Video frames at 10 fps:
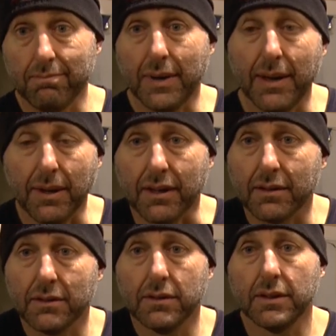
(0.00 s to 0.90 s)
Maybe.
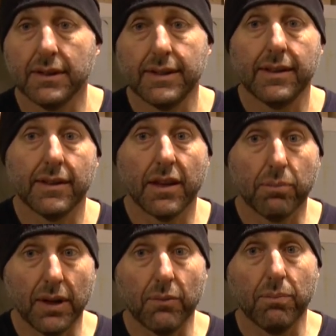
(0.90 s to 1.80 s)
The
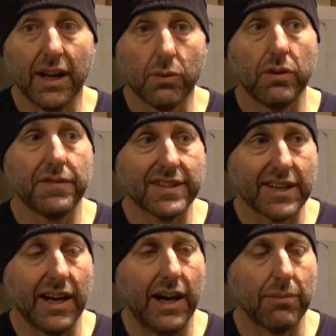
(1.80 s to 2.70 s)
Black Wolf is a
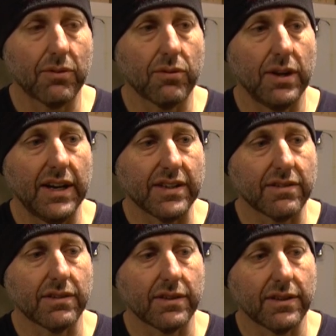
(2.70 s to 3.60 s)
carbon
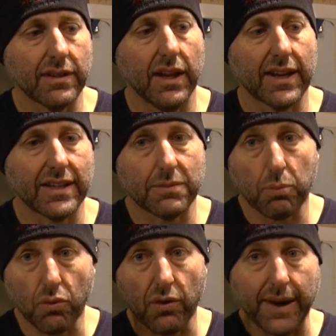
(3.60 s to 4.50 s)
riser and like it's
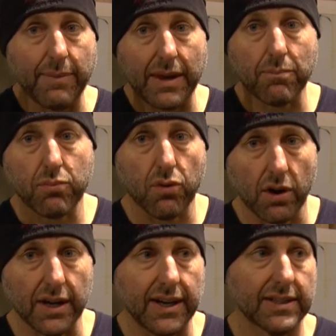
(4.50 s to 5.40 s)
premium
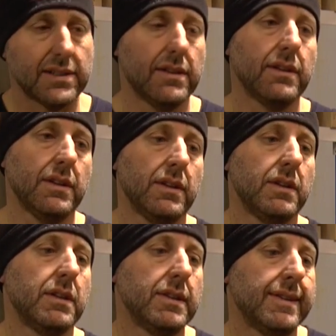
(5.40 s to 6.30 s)
product
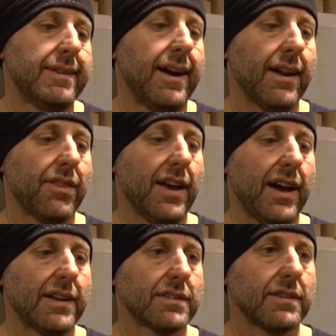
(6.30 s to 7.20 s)
at
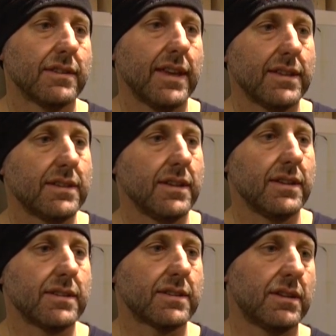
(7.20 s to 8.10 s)
1,000. This
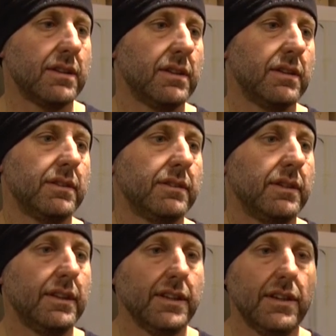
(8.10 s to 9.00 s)
is,
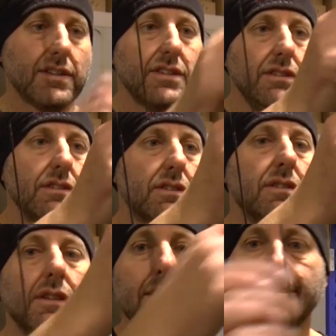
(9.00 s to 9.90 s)
I don't know, it just
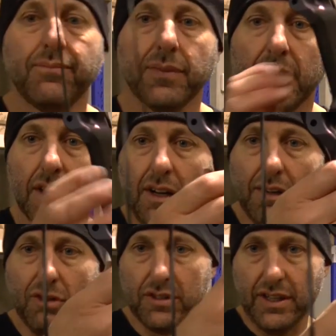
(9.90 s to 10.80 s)
looks, kind
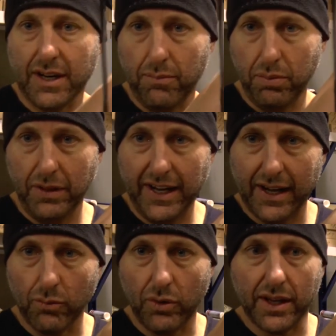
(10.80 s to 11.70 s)
of looks like a
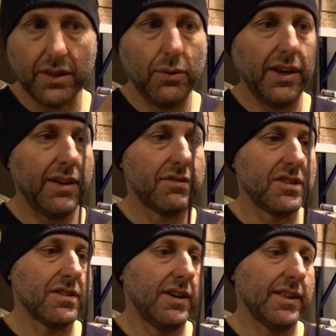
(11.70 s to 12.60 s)
plane wing the way they've
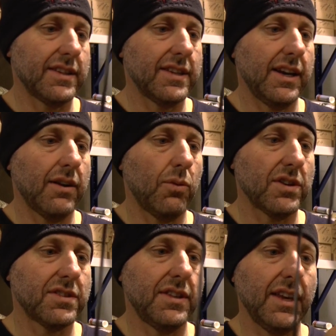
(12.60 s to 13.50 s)
designed this here, where
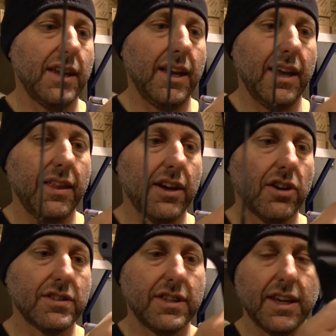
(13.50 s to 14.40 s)
it's thin here, then
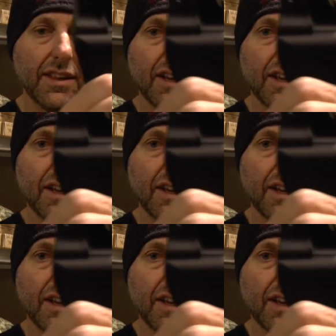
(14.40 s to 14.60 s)
goes thick and